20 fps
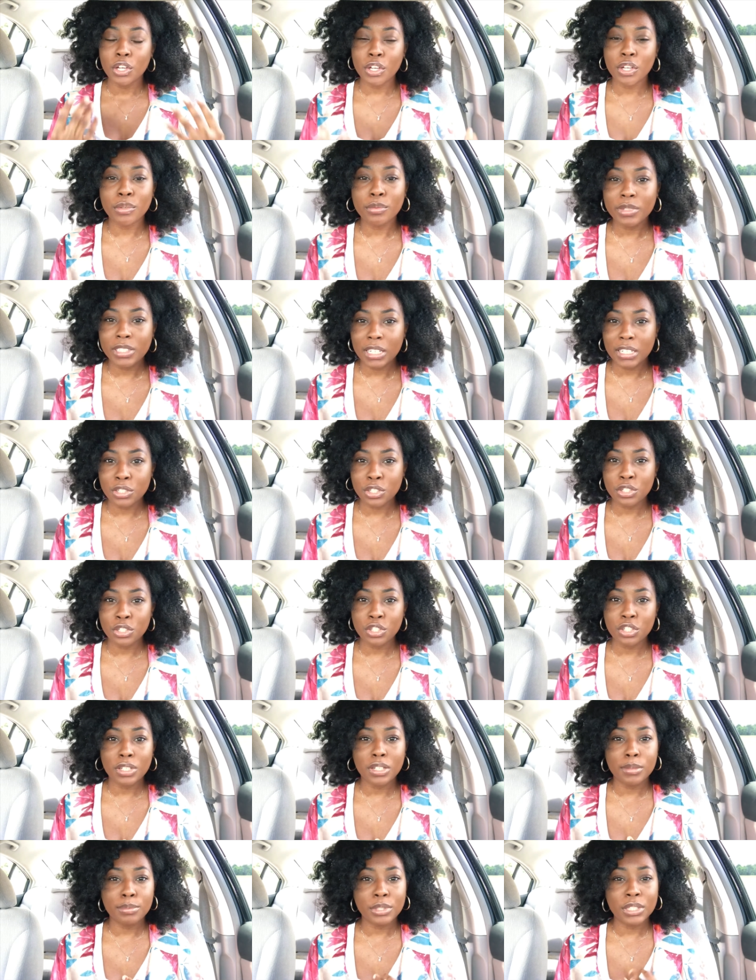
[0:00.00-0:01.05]
good
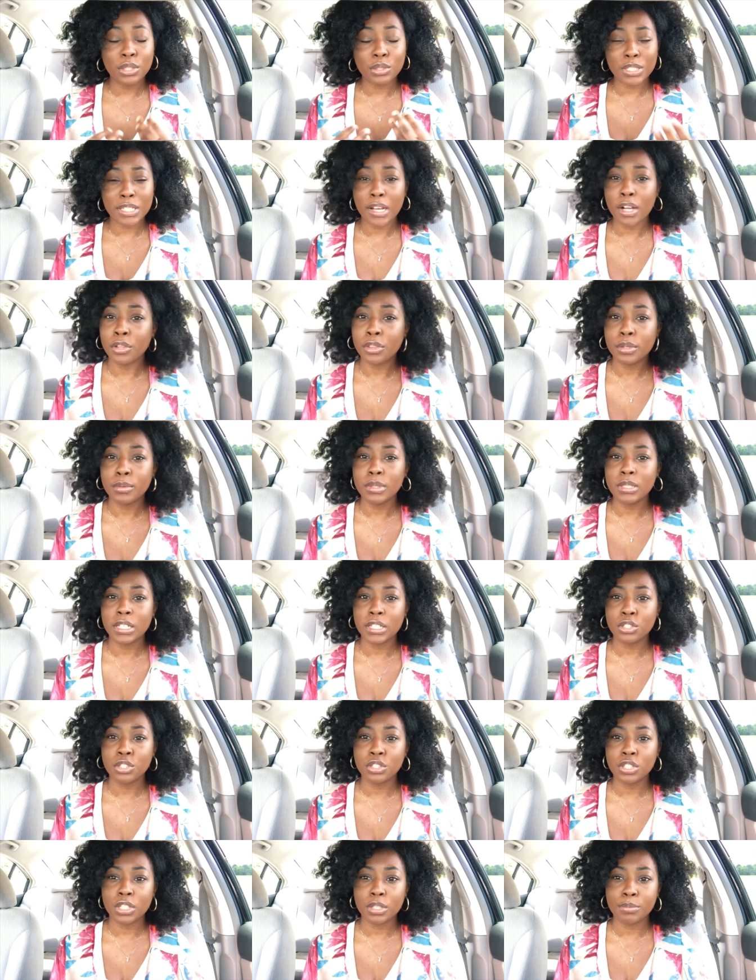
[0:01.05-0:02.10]
relationships, those healthy
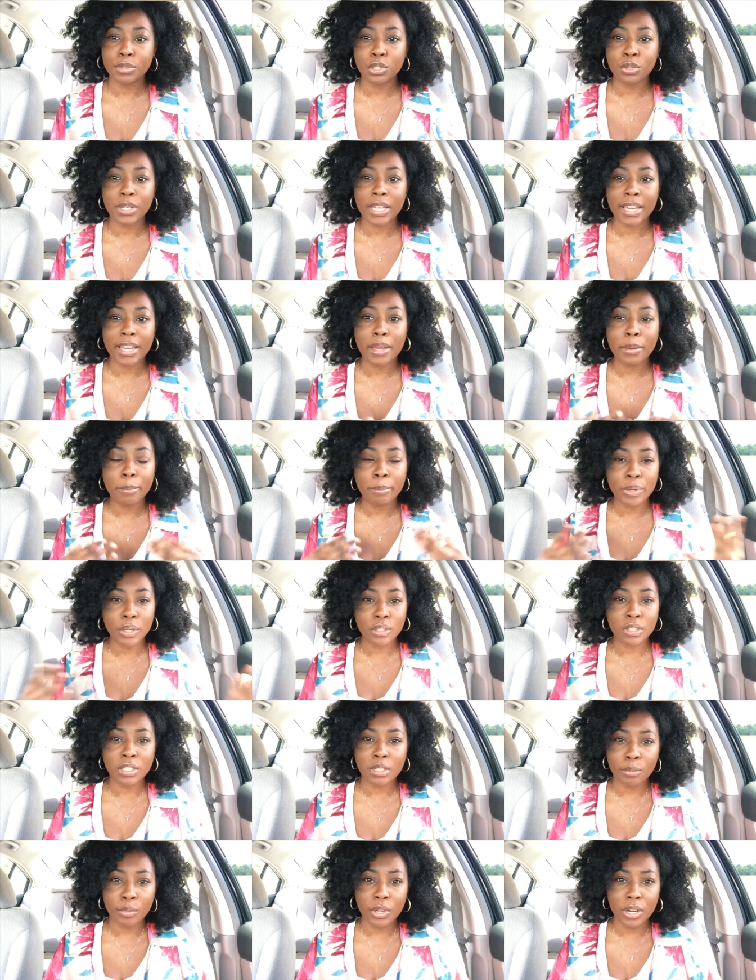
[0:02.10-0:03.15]
relationships. You can't
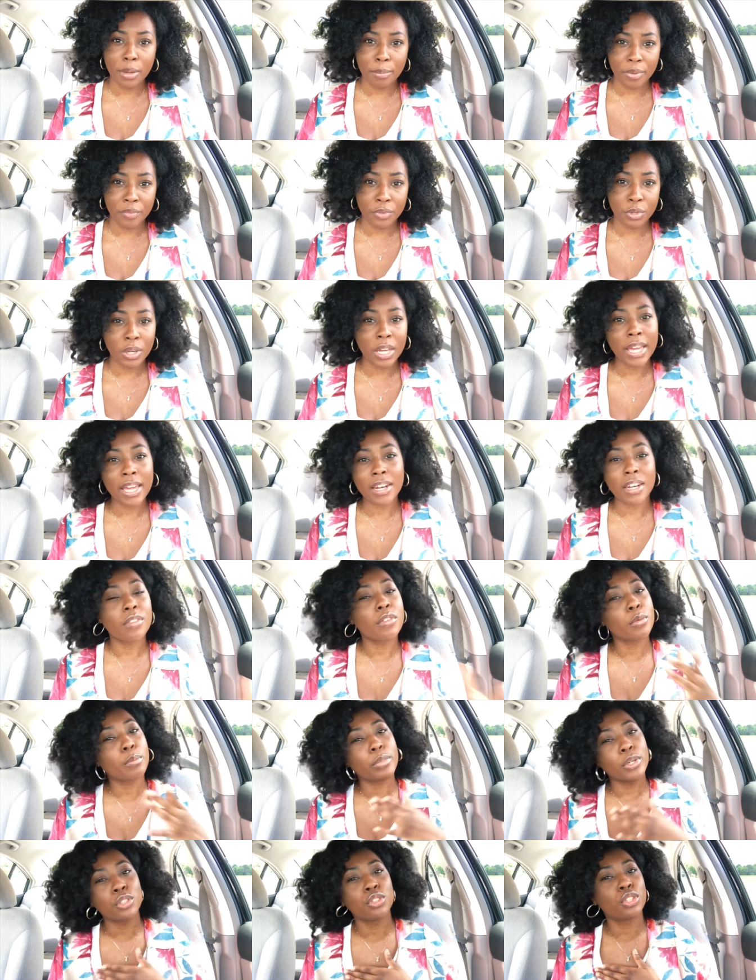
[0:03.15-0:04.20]
build someone up if you can't
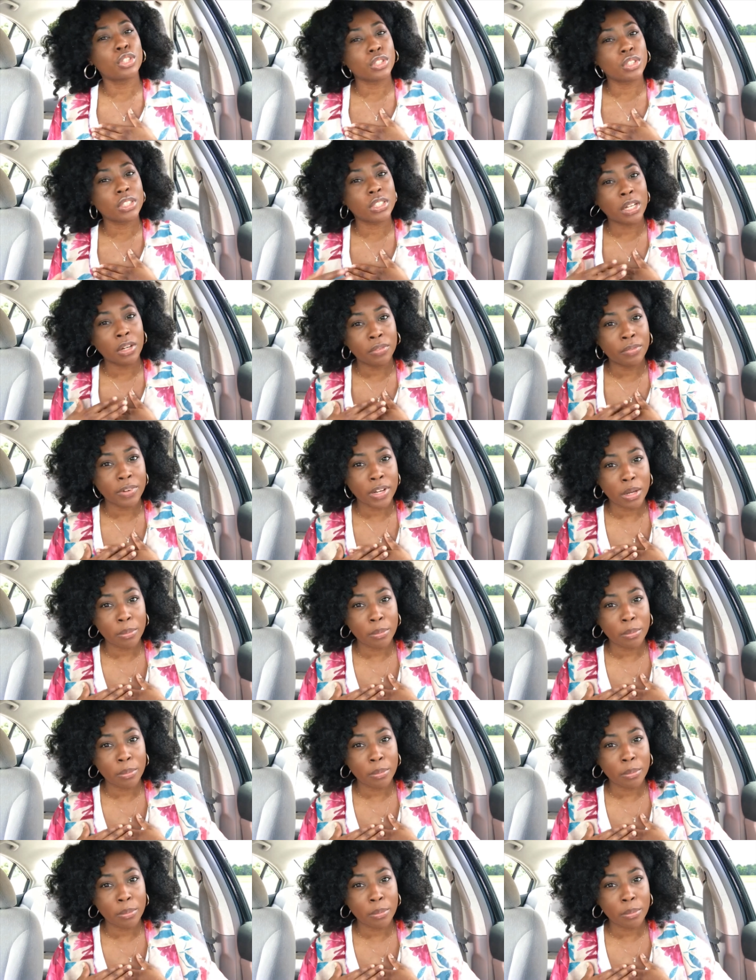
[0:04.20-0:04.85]
even build yourself